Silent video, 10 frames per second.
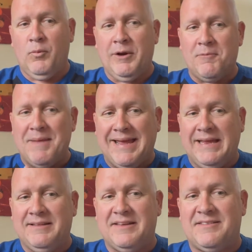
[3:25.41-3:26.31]
we are
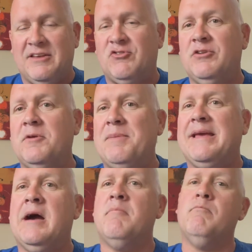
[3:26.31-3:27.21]
making the decision to
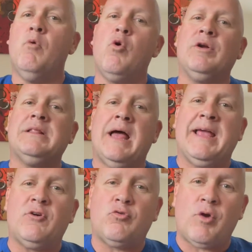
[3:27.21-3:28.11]
become more
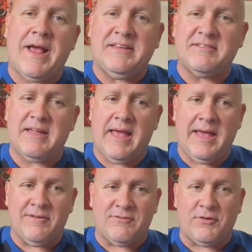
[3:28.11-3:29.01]
like Christ
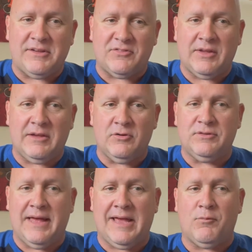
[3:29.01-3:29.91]
every single day.